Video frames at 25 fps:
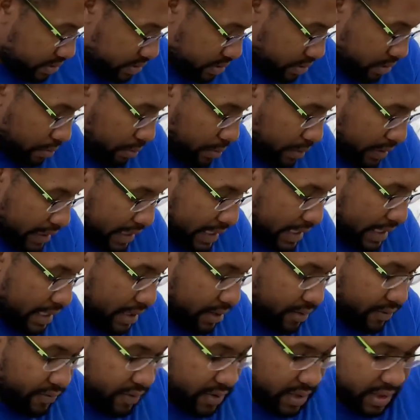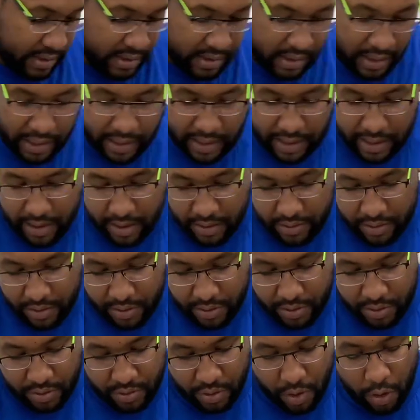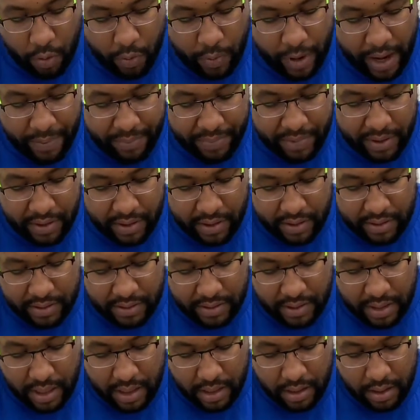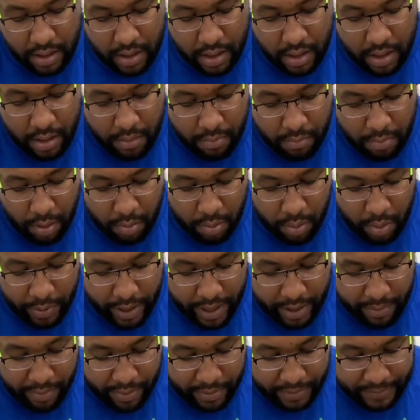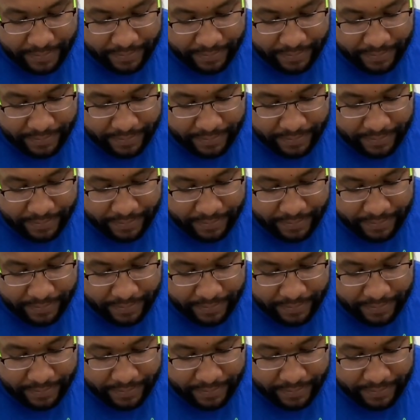plenty of these in here. They're just all wrapped in this bubble wrap.